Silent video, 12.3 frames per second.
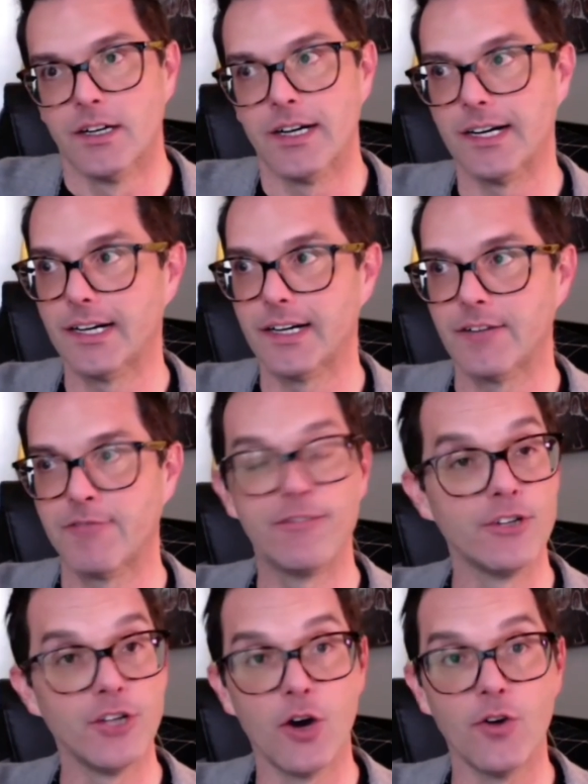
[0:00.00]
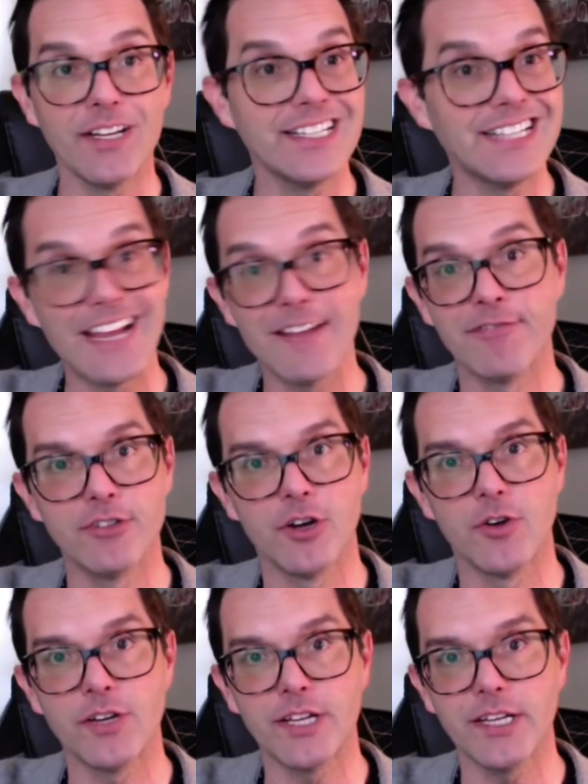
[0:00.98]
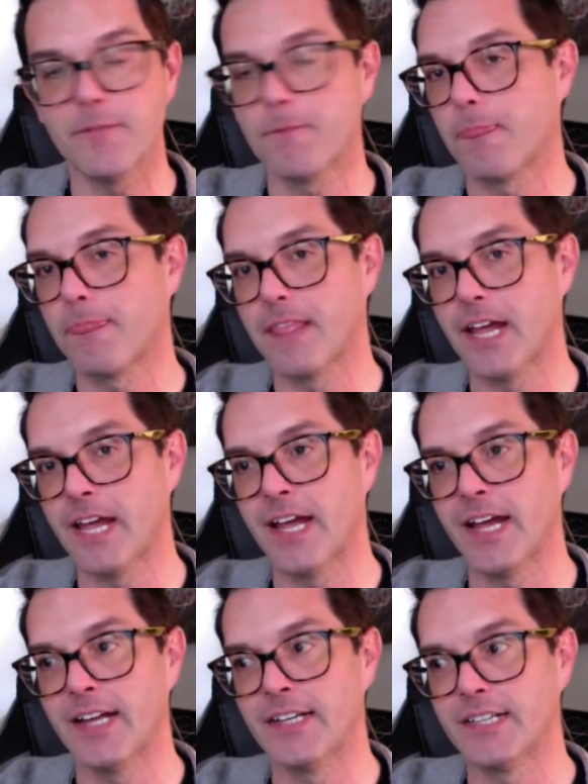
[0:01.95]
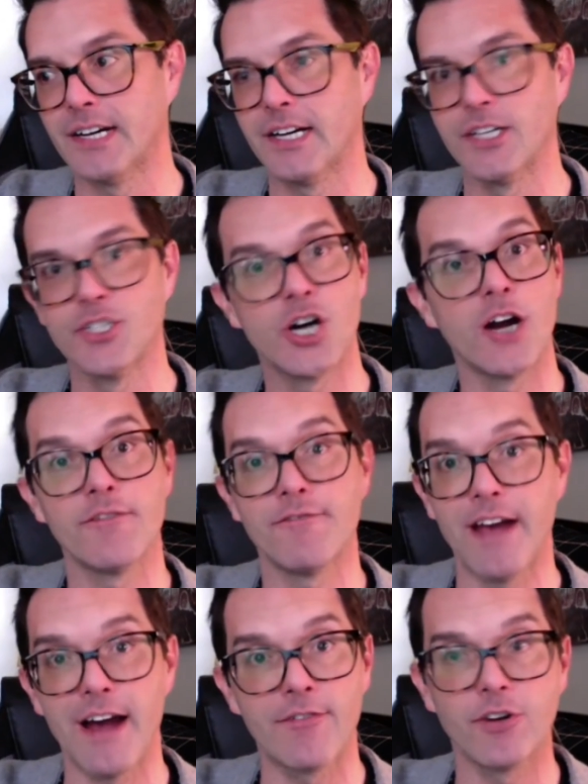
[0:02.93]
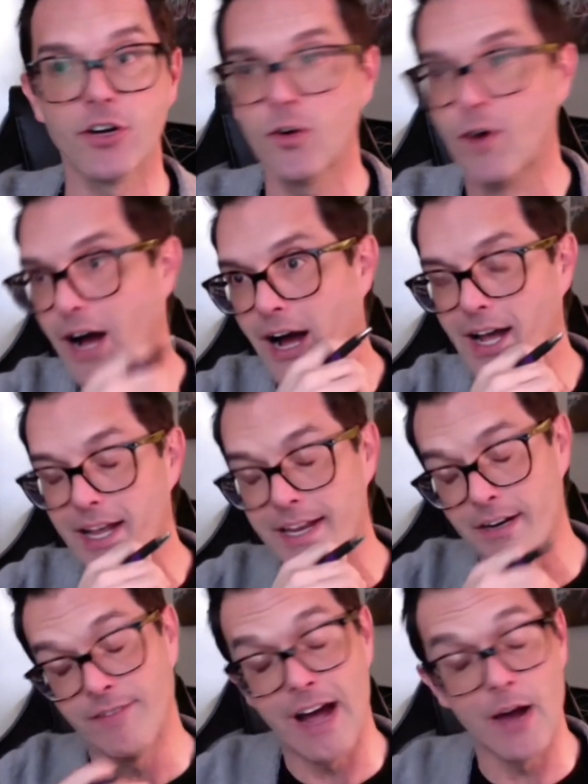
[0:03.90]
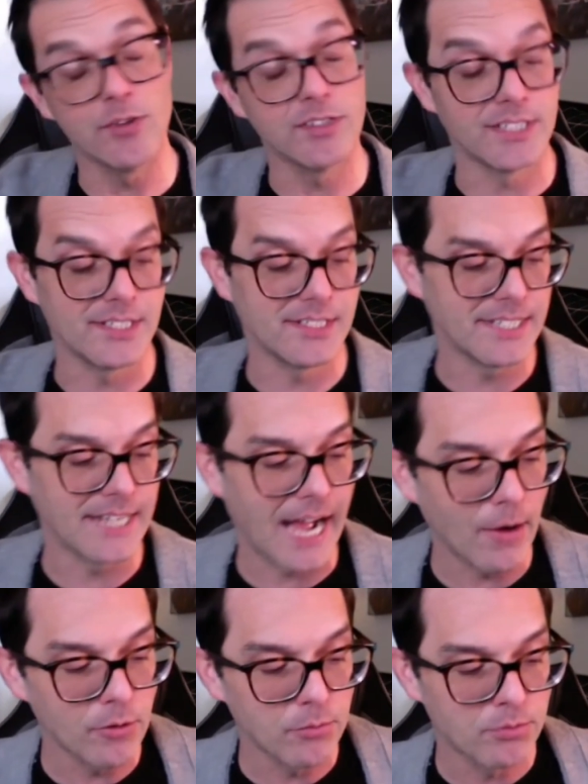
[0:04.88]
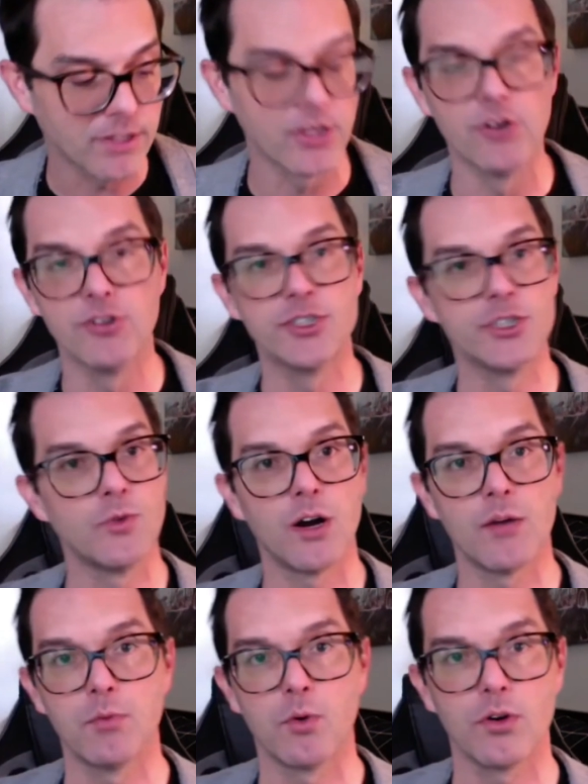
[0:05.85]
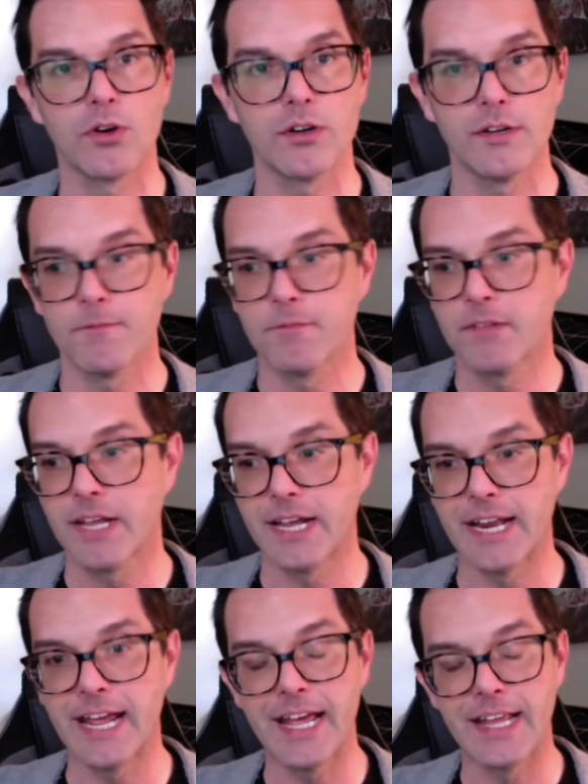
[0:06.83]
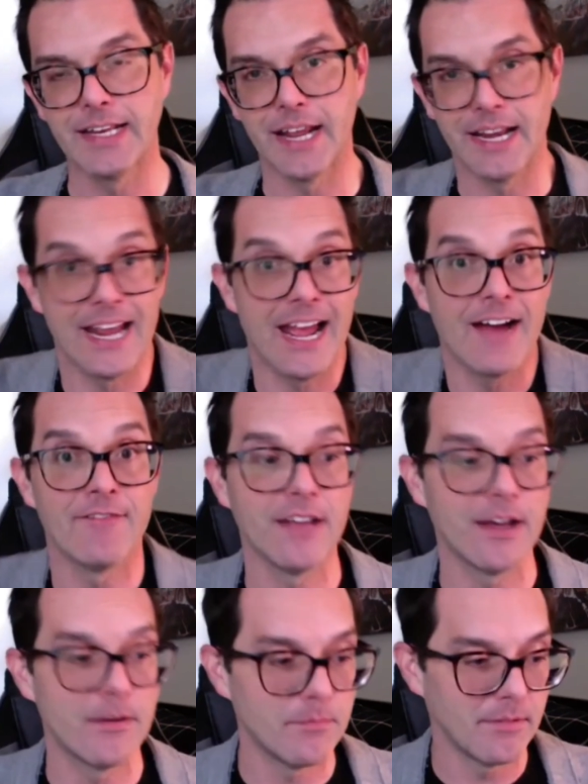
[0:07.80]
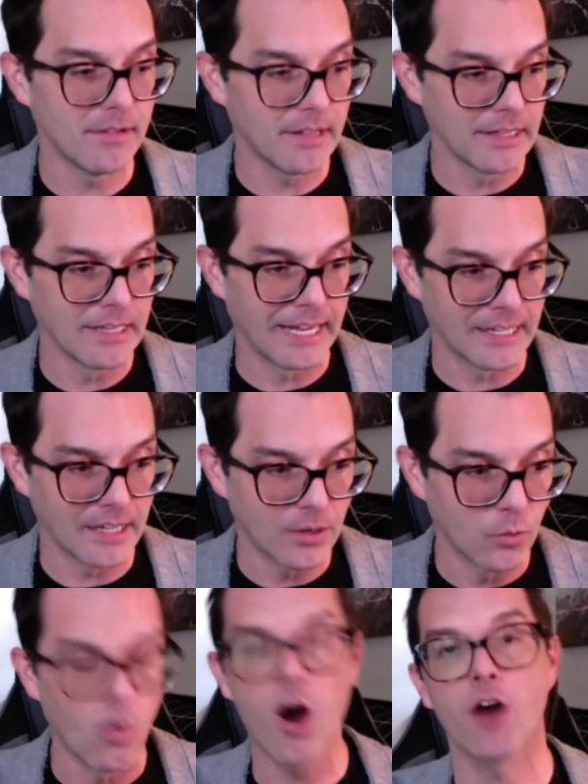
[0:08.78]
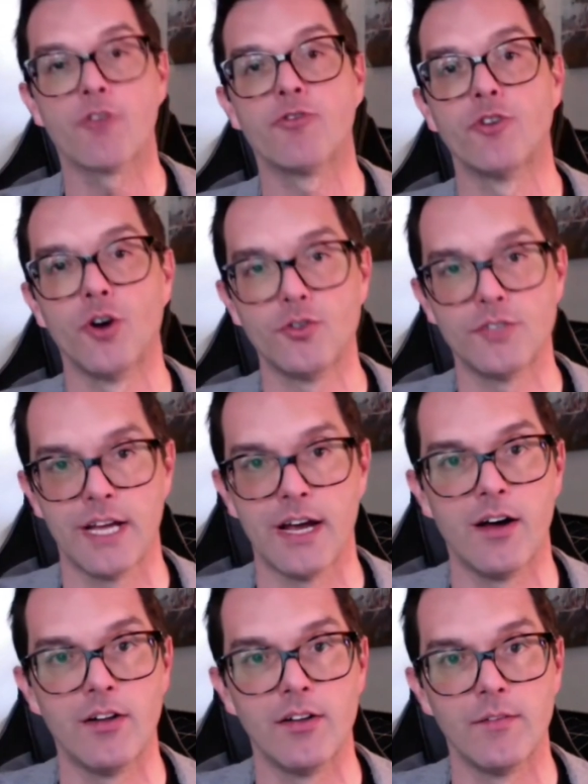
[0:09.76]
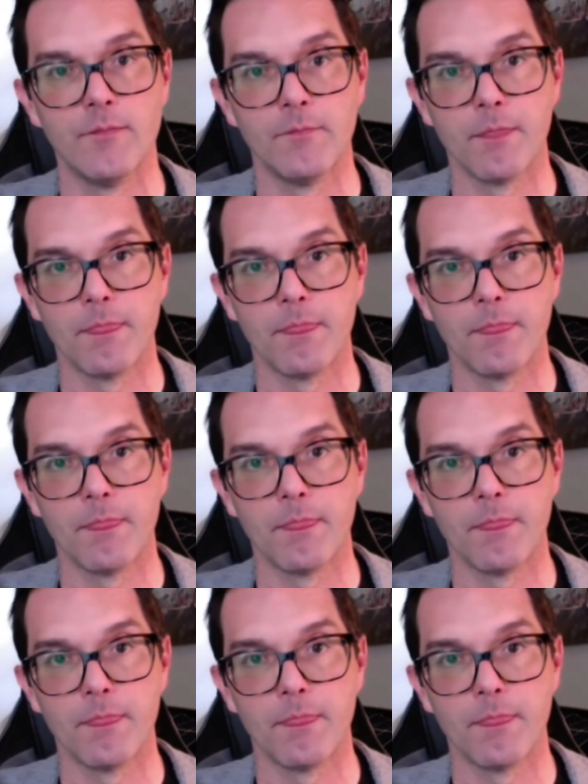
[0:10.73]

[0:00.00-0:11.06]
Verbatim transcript: Dave Filoni and John Favreau, if I was Disney, I would bring those two on board and have them like walk through the hotel